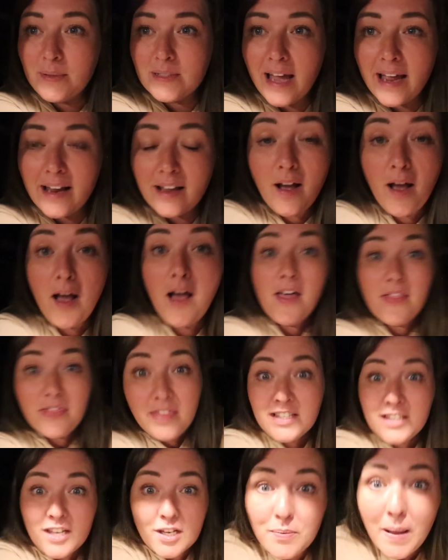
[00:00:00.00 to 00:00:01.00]
Was like,
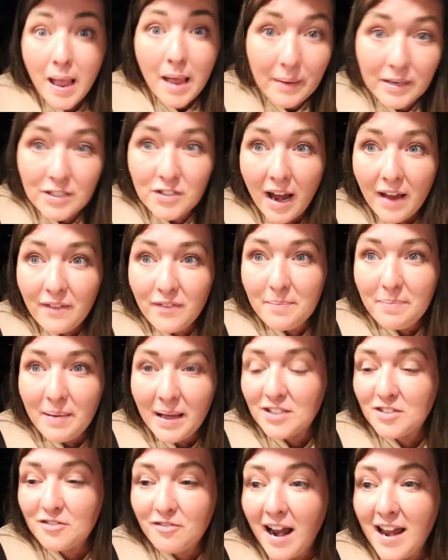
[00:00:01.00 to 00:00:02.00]
this is where we're driving
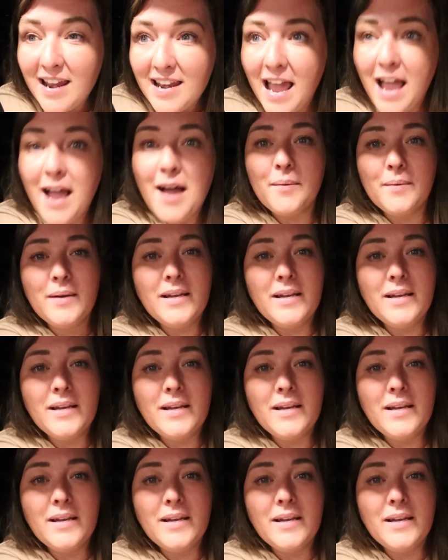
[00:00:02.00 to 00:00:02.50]
past right now.